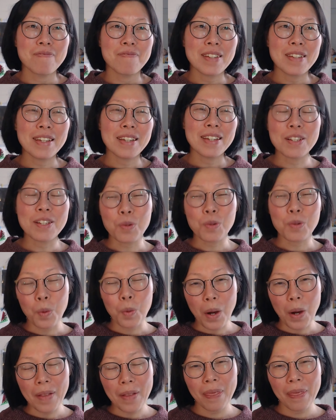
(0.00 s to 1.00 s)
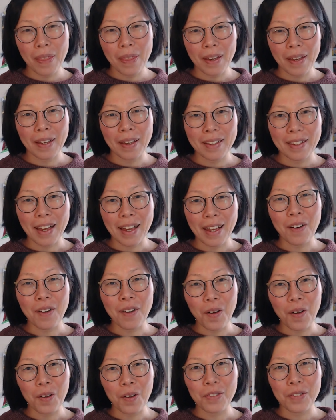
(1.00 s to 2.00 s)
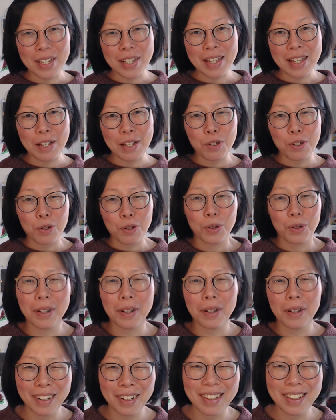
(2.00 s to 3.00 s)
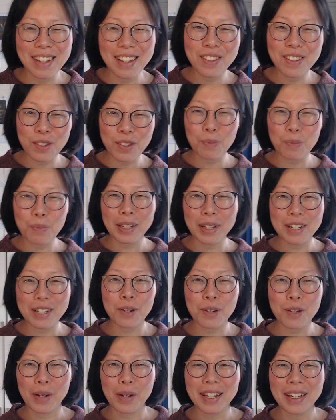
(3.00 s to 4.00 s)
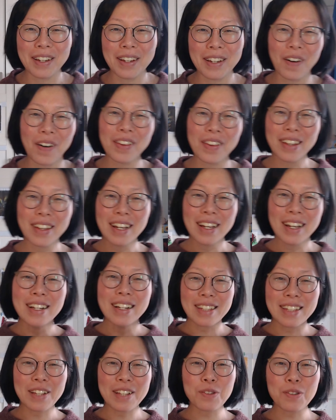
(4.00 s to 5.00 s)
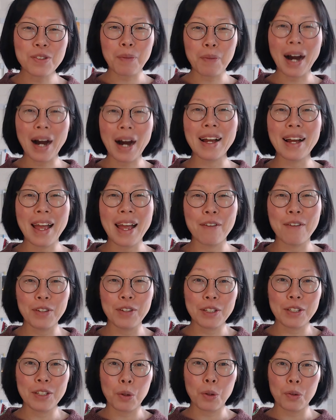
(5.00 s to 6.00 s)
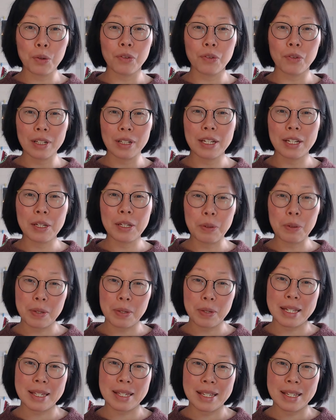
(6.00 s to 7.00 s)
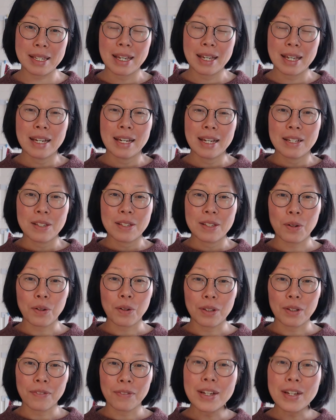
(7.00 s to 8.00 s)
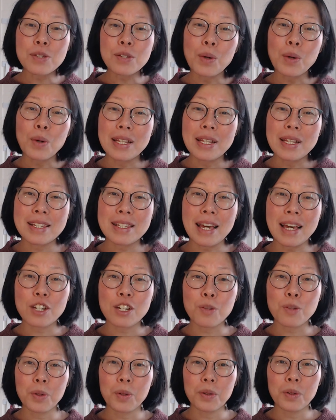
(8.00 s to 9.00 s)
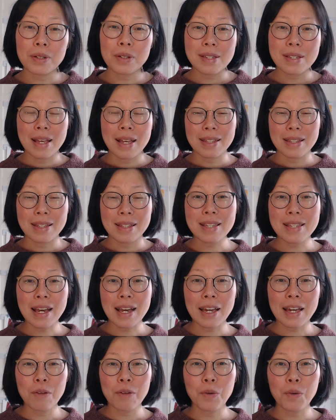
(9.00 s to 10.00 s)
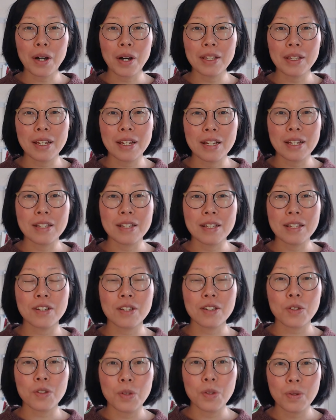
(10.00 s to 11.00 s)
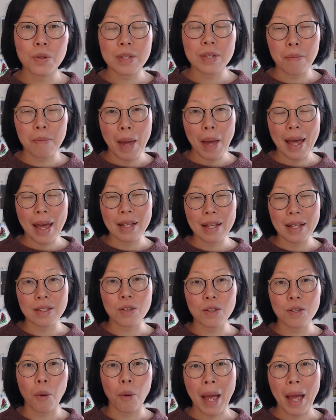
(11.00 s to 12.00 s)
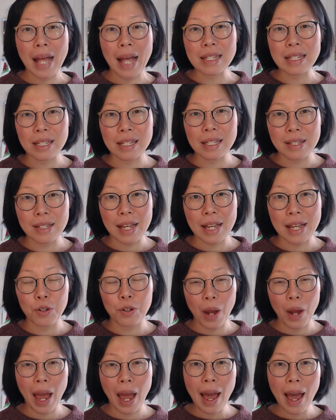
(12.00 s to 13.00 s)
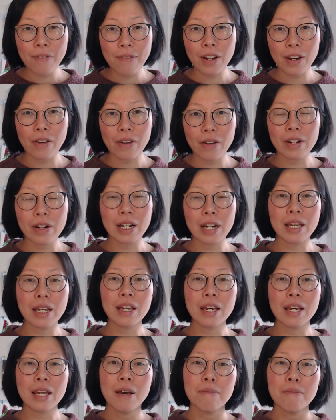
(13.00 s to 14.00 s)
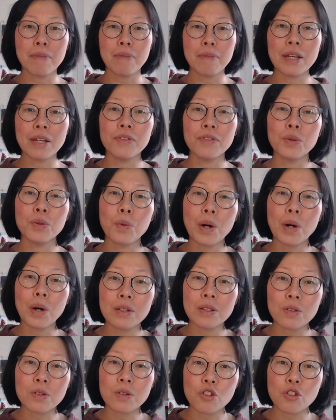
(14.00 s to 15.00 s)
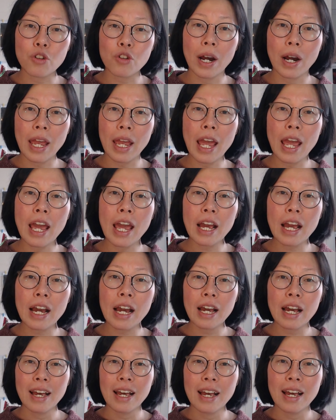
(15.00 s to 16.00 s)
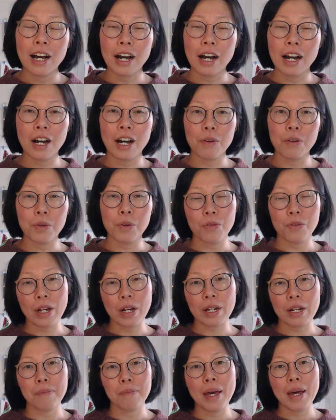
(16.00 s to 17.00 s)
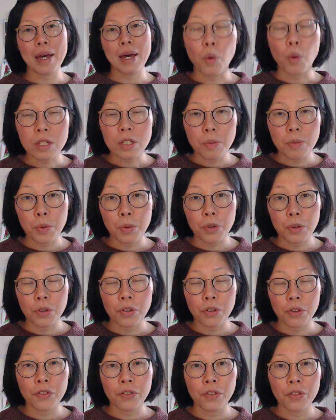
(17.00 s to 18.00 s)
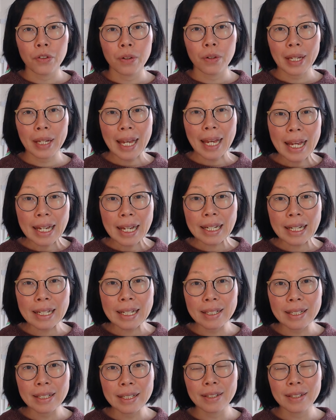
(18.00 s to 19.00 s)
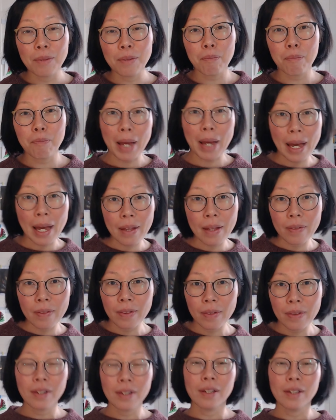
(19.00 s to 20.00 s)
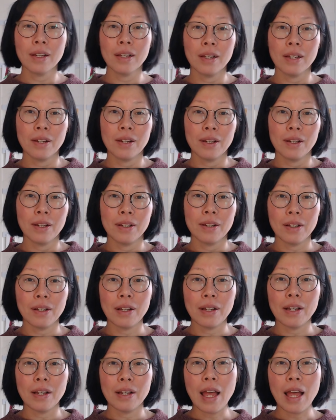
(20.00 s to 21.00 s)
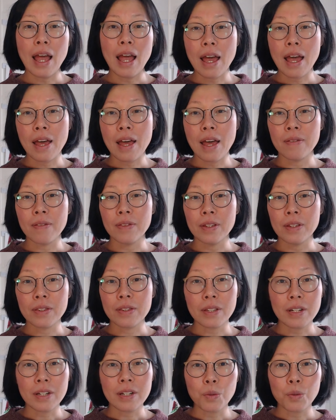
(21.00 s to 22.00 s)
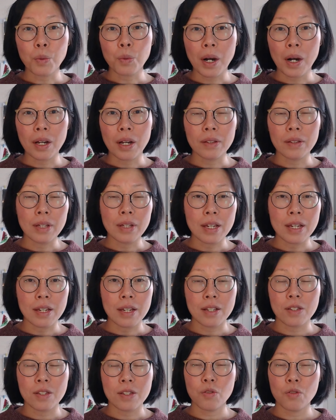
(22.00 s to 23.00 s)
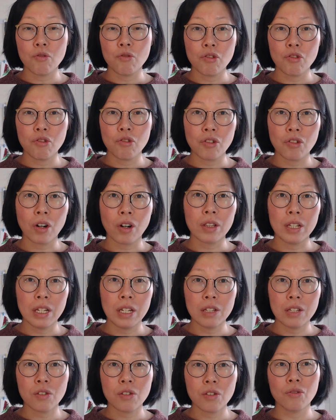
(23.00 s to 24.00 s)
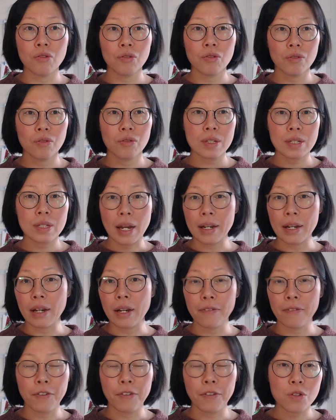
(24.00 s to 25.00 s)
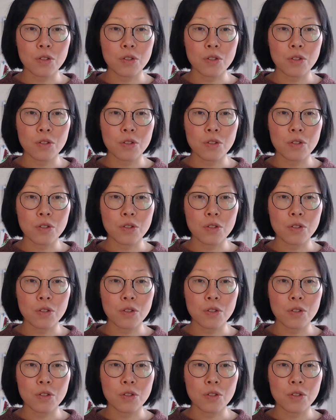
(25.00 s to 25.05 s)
it is one thing that all of us tend to tend to splurge money on, tend to buy, and we don't really use it. So the first one is sketchbooks. The second one is just use the pens or pencils that you have currently. But if you want to try ink, I would recommend waterproof ink pen. And the third one is you do not need to sign up for